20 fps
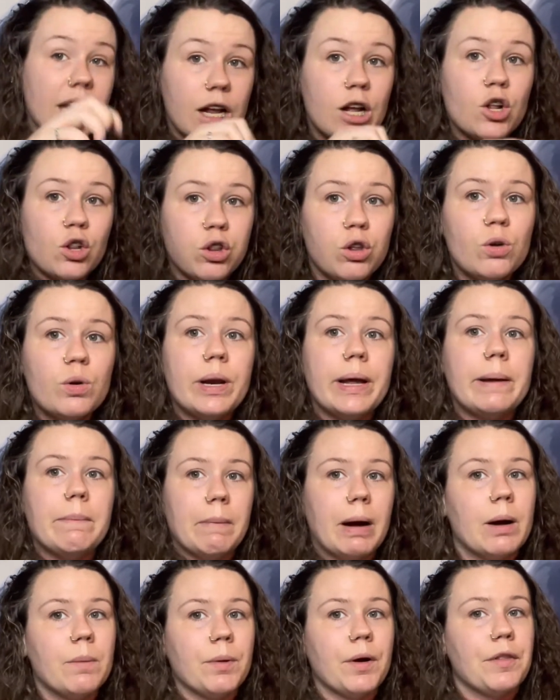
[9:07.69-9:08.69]
including
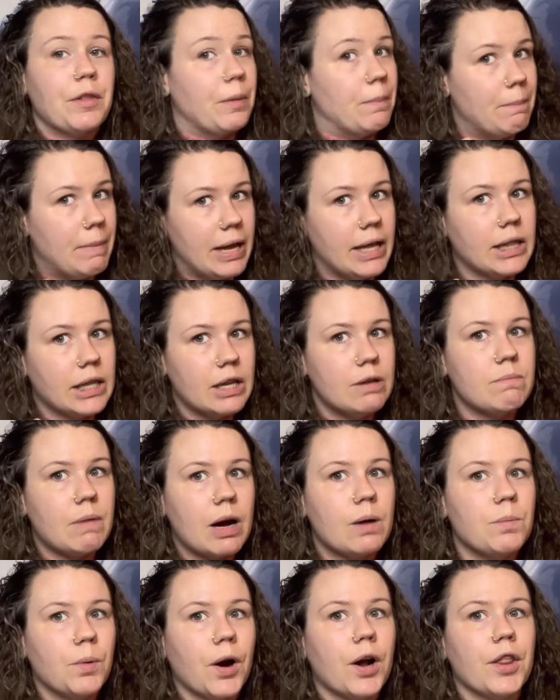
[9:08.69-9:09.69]
my brother, mainly
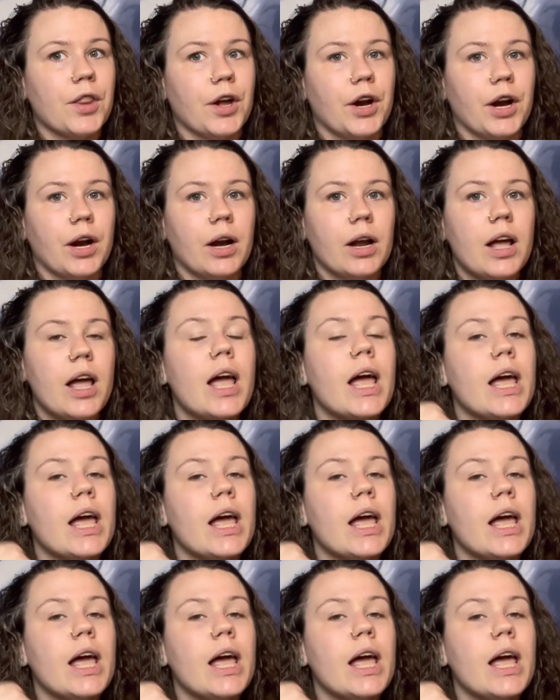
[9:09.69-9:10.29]
my brother,